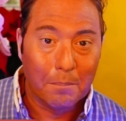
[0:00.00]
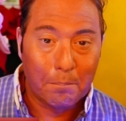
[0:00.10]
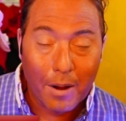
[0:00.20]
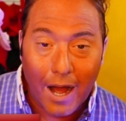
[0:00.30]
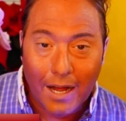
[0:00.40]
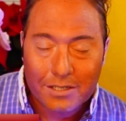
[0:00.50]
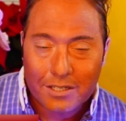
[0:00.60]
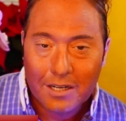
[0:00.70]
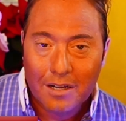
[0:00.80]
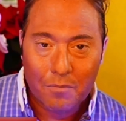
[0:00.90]

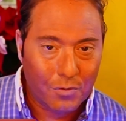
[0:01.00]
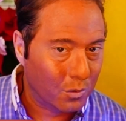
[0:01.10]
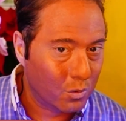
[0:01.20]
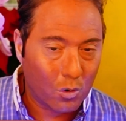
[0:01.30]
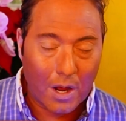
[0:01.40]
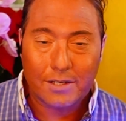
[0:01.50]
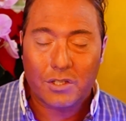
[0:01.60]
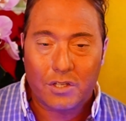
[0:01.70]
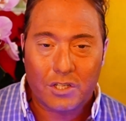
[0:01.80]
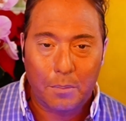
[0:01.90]
But the
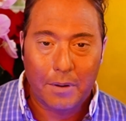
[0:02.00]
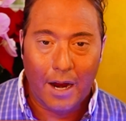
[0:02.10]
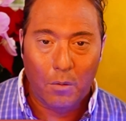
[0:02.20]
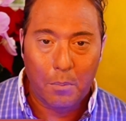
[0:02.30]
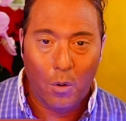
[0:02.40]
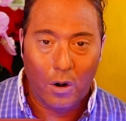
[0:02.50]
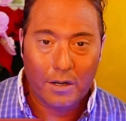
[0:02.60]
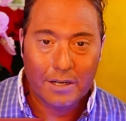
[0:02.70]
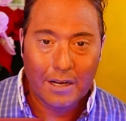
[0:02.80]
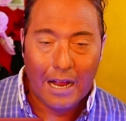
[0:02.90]
rest of the CPI
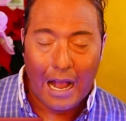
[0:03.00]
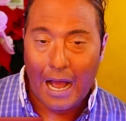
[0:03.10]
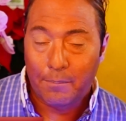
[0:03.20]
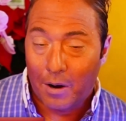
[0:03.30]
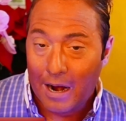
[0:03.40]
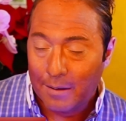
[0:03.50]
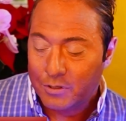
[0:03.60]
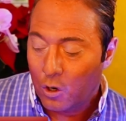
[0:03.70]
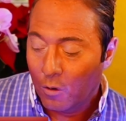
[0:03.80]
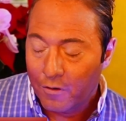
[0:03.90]
report, and
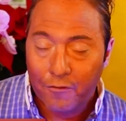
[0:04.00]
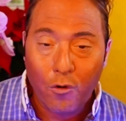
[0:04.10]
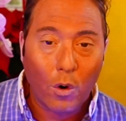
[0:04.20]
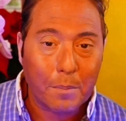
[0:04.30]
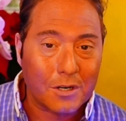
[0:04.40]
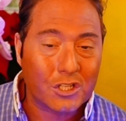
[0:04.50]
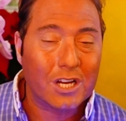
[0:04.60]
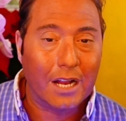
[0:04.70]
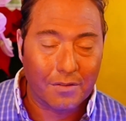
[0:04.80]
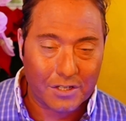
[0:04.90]
perhaps over
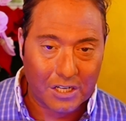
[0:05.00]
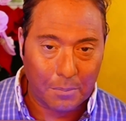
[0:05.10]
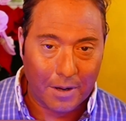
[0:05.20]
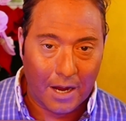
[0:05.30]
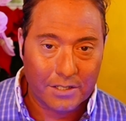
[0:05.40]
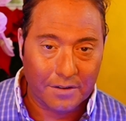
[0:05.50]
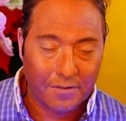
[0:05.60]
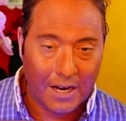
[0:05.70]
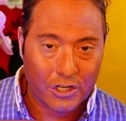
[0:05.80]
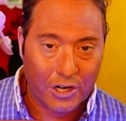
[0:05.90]
40% of the CPI's
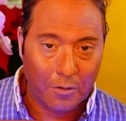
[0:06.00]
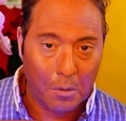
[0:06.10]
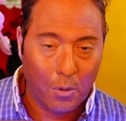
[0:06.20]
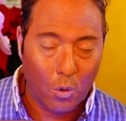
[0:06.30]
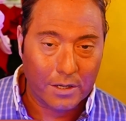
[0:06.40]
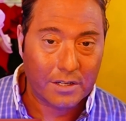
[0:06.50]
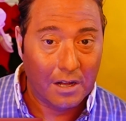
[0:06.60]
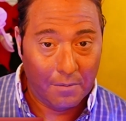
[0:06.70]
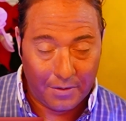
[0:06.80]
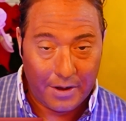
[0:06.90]
inflationary report
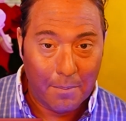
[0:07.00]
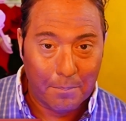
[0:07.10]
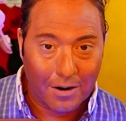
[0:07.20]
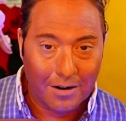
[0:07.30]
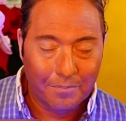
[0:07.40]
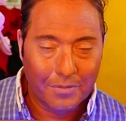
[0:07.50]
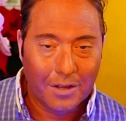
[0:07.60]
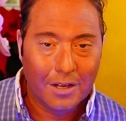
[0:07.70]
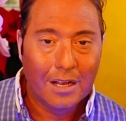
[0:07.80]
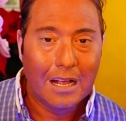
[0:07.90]
of the number,
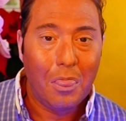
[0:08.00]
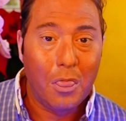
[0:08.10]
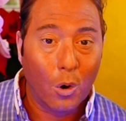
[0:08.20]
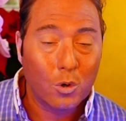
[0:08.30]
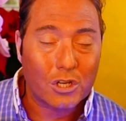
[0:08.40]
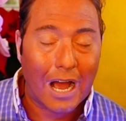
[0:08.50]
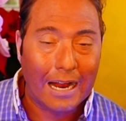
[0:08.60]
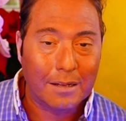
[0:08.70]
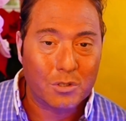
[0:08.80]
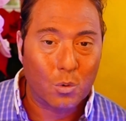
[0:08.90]
those
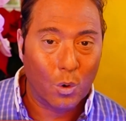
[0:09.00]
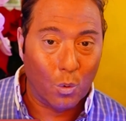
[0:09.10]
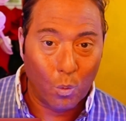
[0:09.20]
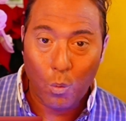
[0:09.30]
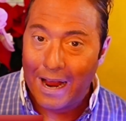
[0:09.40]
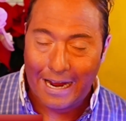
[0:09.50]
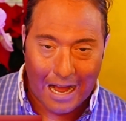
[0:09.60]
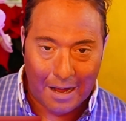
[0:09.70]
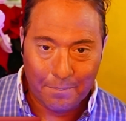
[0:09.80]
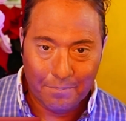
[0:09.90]
items were way
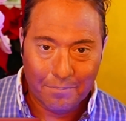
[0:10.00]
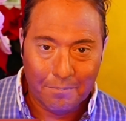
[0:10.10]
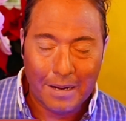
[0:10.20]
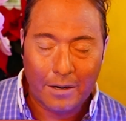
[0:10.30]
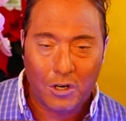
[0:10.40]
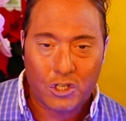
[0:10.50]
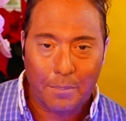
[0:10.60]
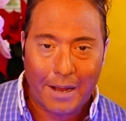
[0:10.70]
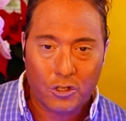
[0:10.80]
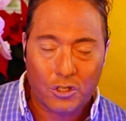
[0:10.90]
up. meaning what
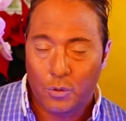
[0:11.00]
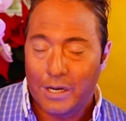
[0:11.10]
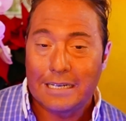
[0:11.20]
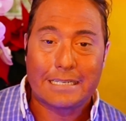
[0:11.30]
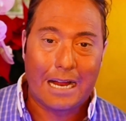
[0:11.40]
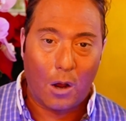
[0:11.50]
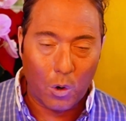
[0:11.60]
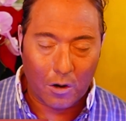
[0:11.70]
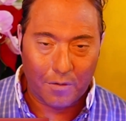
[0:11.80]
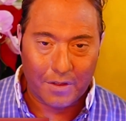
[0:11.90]
J-POW is doing does
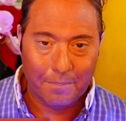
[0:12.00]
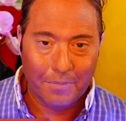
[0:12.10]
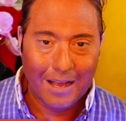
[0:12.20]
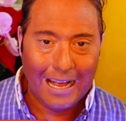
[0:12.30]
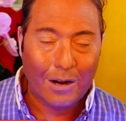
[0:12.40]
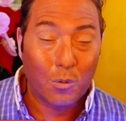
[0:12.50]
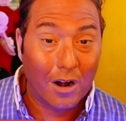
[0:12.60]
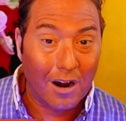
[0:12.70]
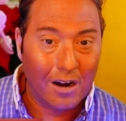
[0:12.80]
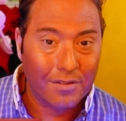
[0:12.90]
not work with them. And
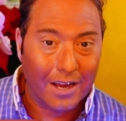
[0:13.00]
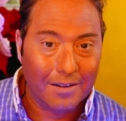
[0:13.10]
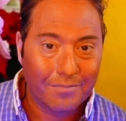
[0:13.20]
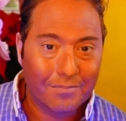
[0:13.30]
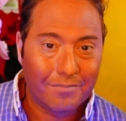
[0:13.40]
what are they?